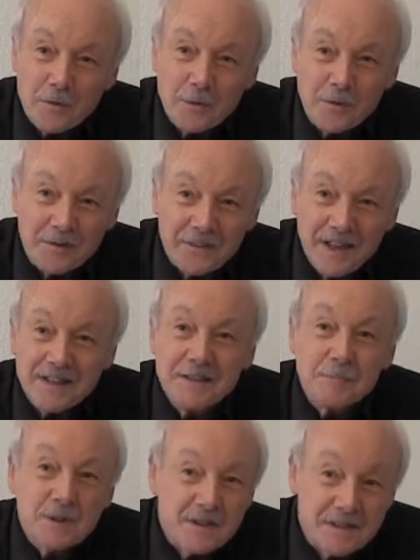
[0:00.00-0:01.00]
to create
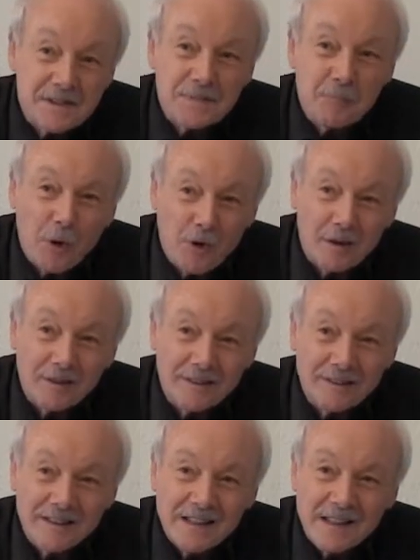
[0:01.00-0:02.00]
a business model
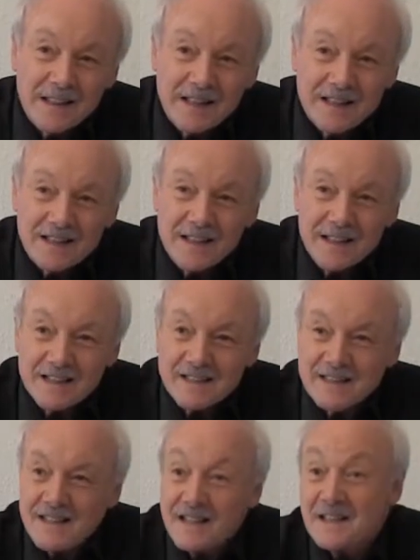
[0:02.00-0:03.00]
yes.
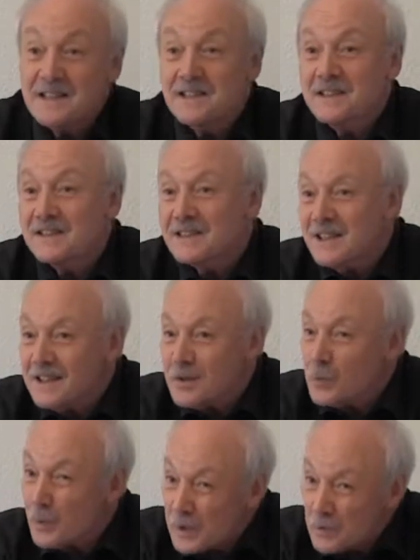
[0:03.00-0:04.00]
that is
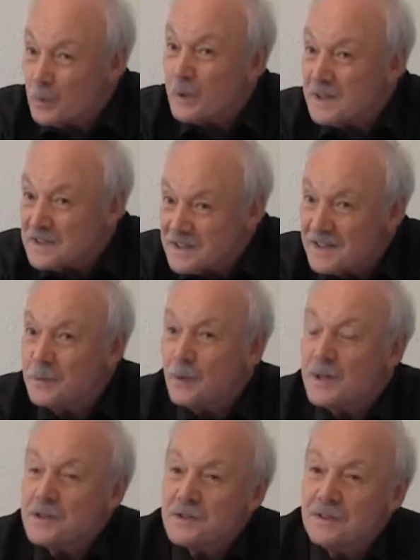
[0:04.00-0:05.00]
a win-win
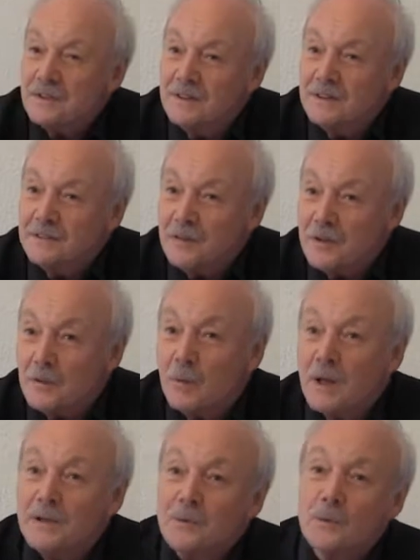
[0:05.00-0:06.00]
situation for the
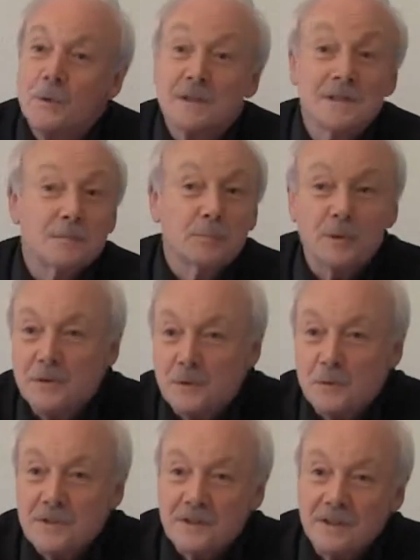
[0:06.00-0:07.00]
one who is the
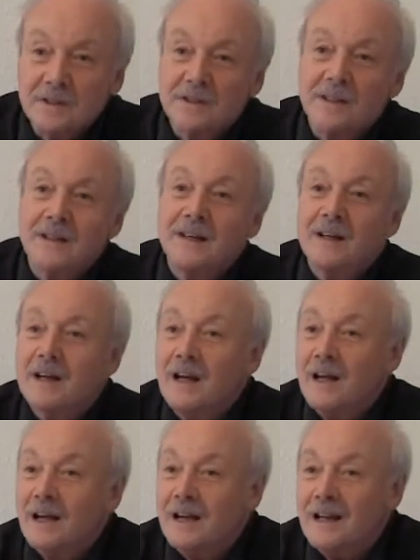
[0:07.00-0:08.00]
producer,
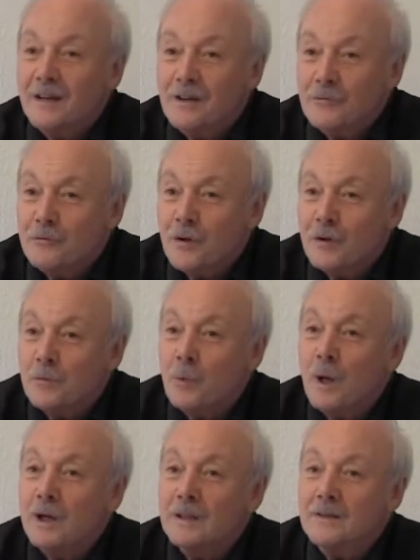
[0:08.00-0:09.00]
for the
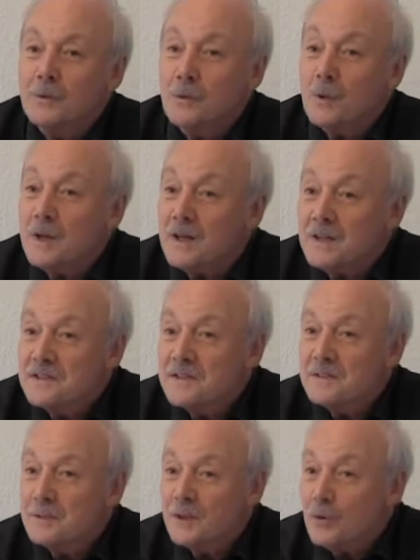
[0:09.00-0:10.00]
one who
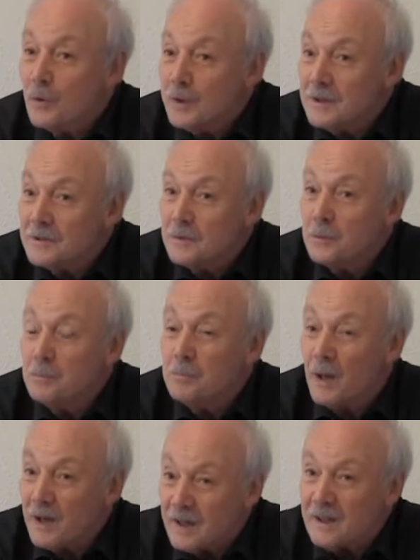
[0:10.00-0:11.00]
is going to
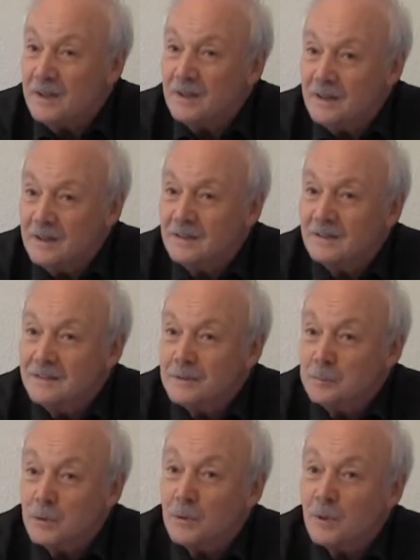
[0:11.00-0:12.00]
buy
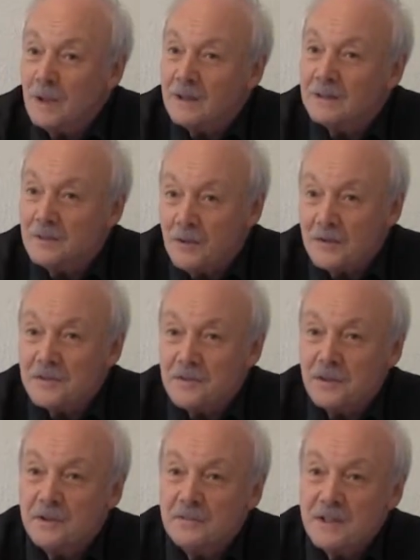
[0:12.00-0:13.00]
the product or the
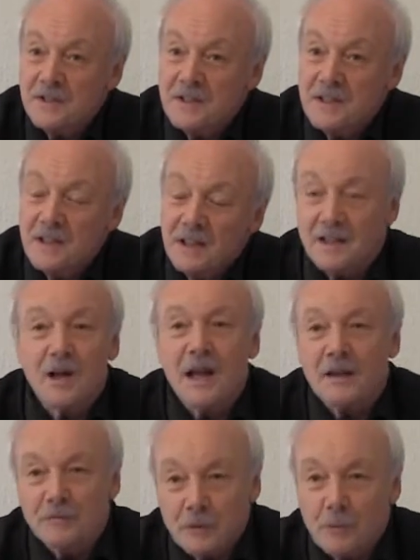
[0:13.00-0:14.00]
service that
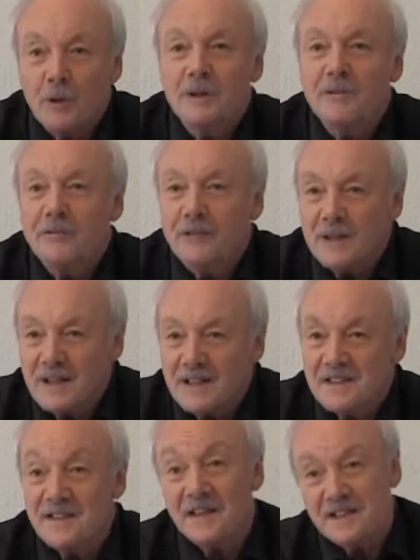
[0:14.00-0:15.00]
everybody
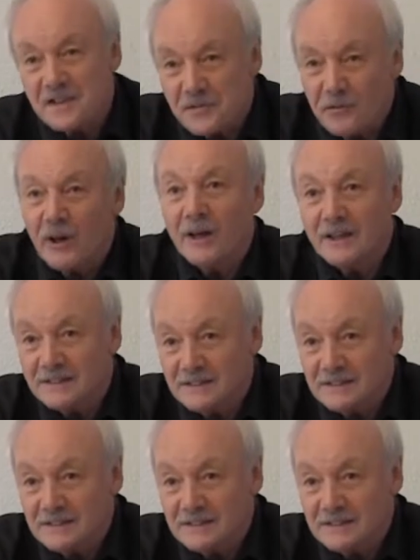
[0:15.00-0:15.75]
feels satisfied.